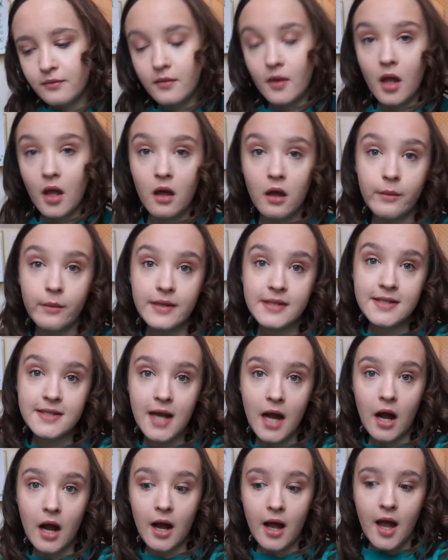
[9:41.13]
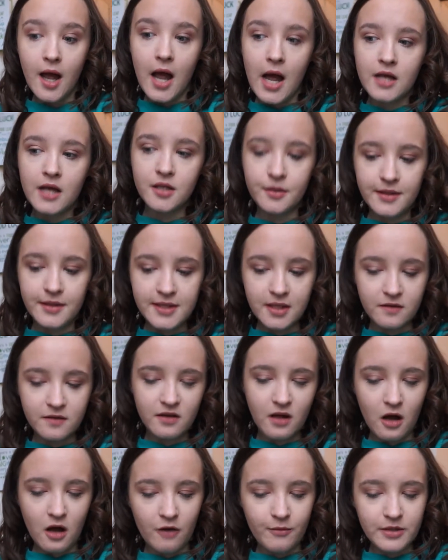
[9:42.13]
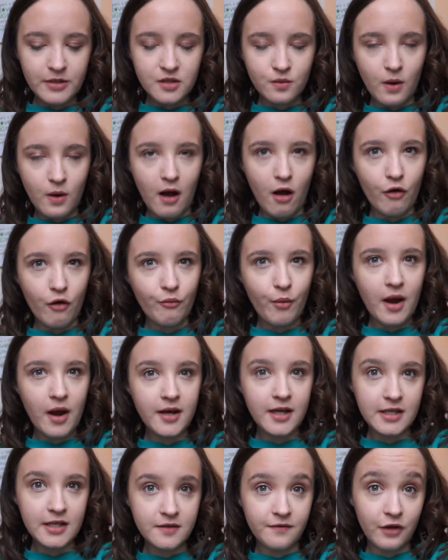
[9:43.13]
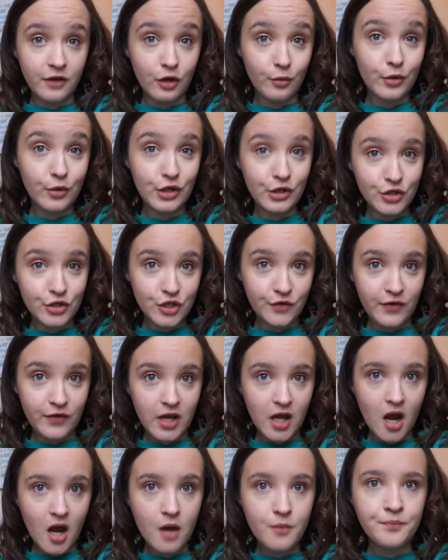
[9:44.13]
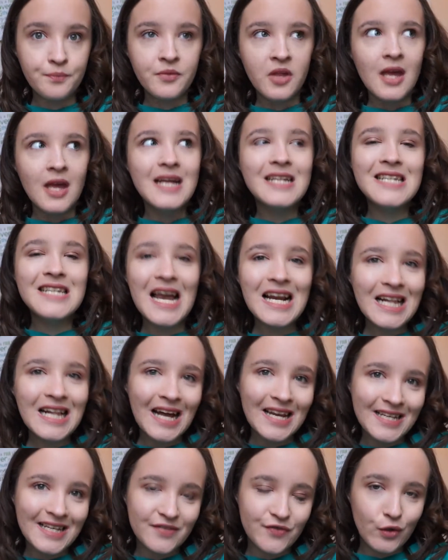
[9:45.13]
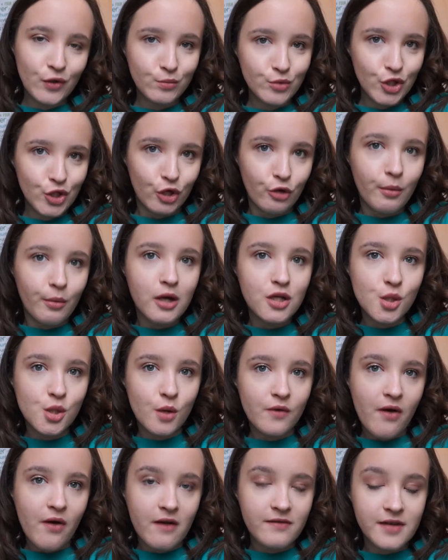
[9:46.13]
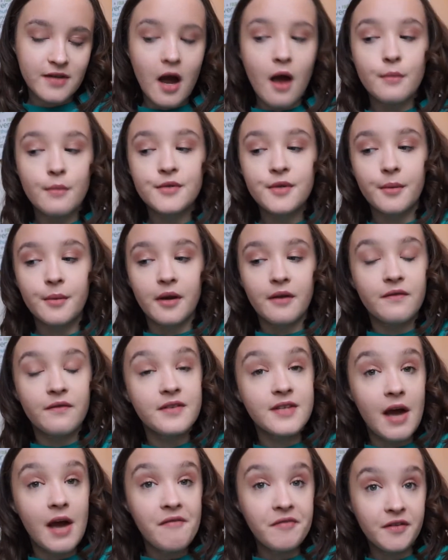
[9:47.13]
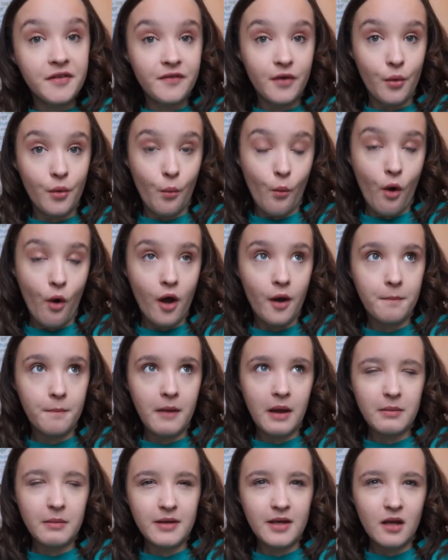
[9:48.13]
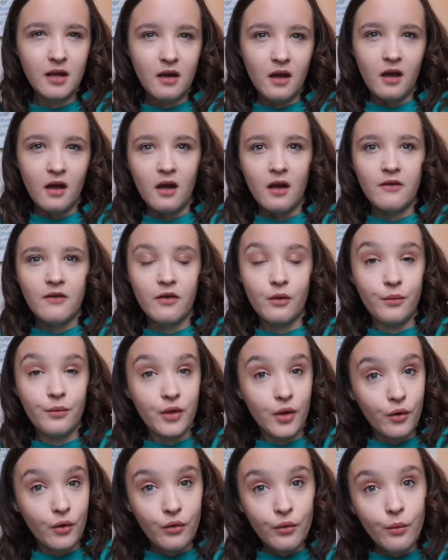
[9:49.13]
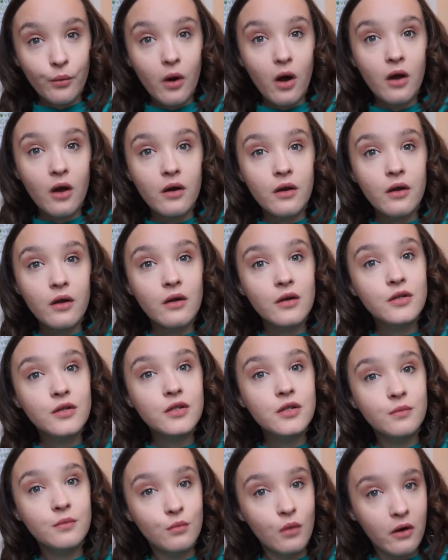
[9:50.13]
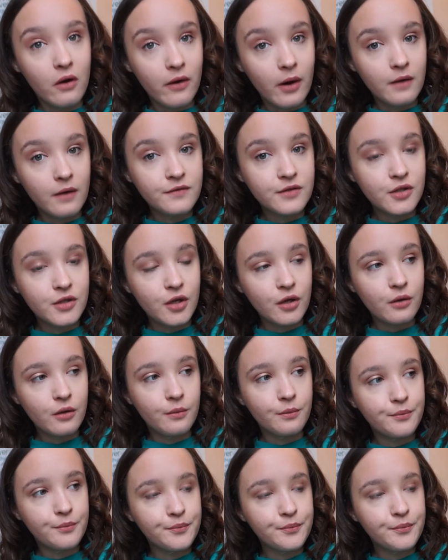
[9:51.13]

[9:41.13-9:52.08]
I don't need to leave till 12:30, but I need to film a YouTube video. Technically I need to film 2, but I don't know if I'll have time, so I'm going to definitely film 1, maybe film the other one tomorrow afternoon.